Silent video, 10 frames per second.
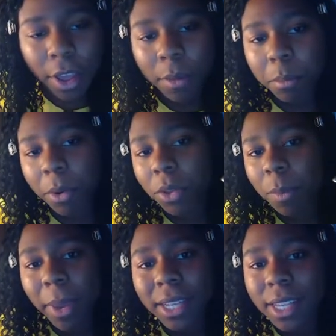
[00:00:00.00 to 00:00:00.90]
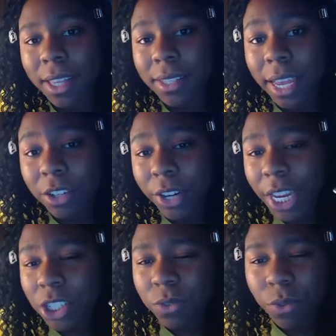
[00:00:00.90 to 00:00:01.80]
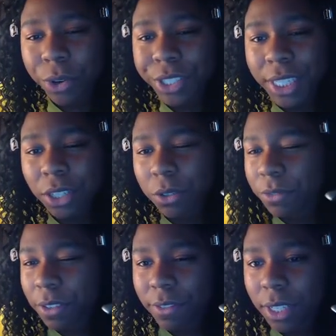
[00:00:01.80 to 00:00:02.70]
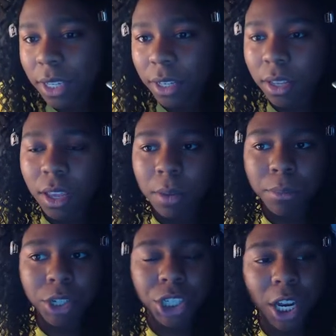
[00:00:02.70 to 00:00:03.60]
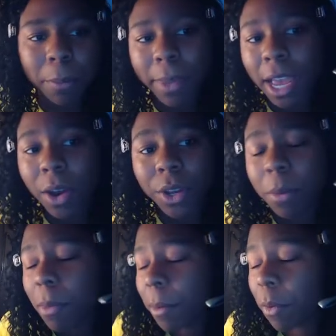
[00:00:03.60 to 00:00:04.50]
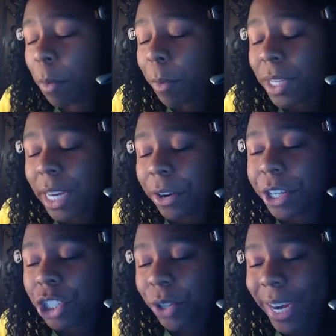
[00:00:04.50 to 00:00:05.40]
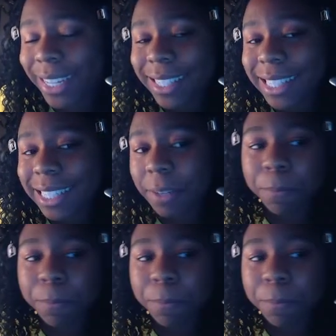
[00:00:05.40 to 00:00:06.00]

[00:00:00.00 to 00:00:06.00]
both maids at the tender age of 14 or 15 put Shen Miao in a momentary trance.